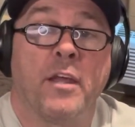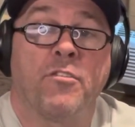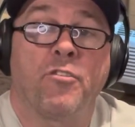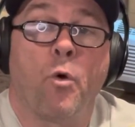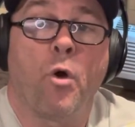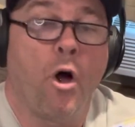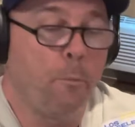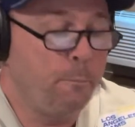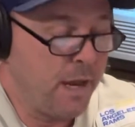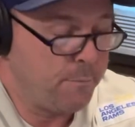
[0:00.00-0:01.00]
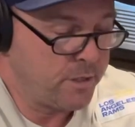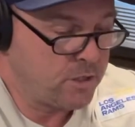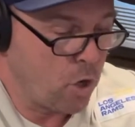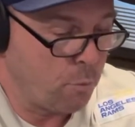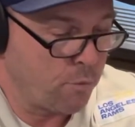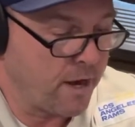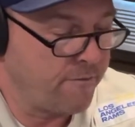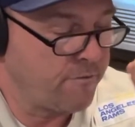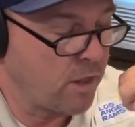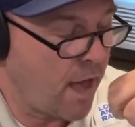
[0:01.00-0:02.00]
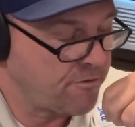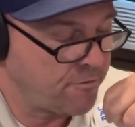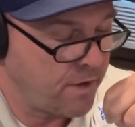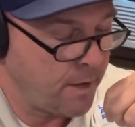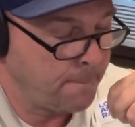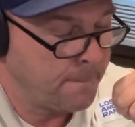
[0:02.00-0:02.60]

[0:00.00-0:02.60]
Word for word: the so-called bend but don't break philosophy.